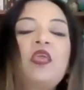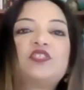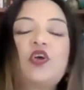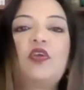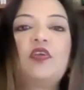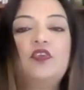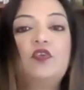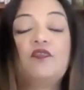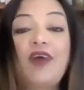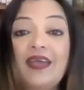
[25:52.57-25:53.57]
So if
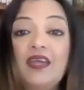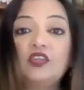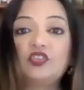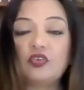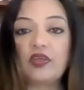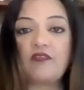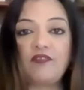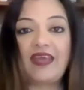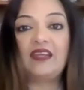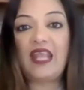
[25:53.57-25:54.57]
you filed during a
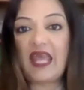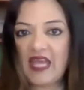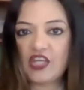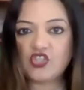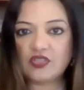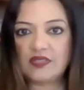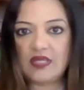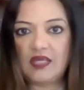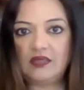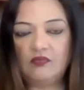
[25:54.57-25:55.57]
final action
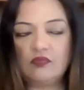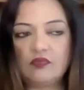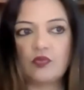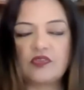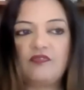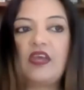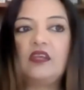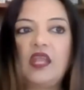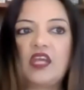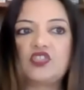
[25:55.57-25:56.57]
date, so it was a
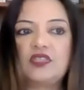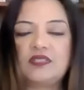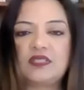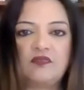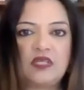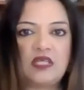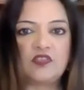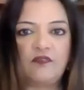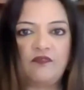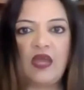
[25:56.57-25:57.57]
final action instead of
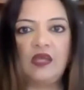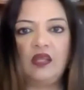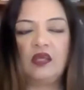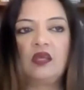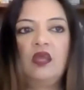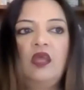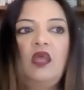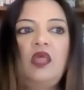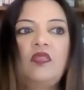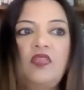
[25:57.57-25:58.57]
dates of filing,
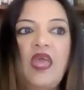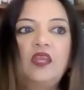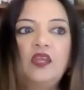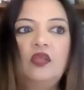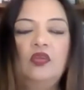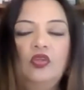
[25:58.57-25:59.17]
then,